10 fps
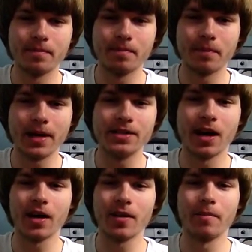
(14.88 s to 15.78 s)

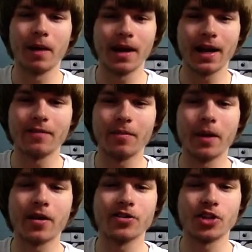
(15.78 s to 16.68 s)
Maidana might have a
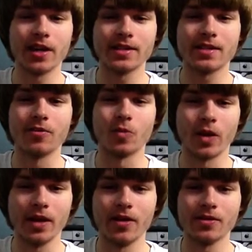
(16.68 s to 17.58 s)
better chance than
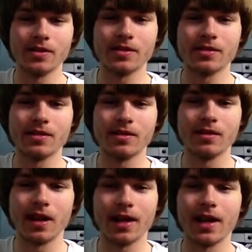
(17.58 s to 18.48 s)
Rios
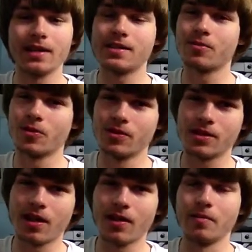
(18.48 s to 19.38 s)
against
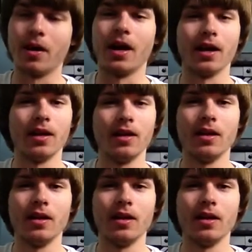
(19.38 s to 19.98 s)
Ruslan, but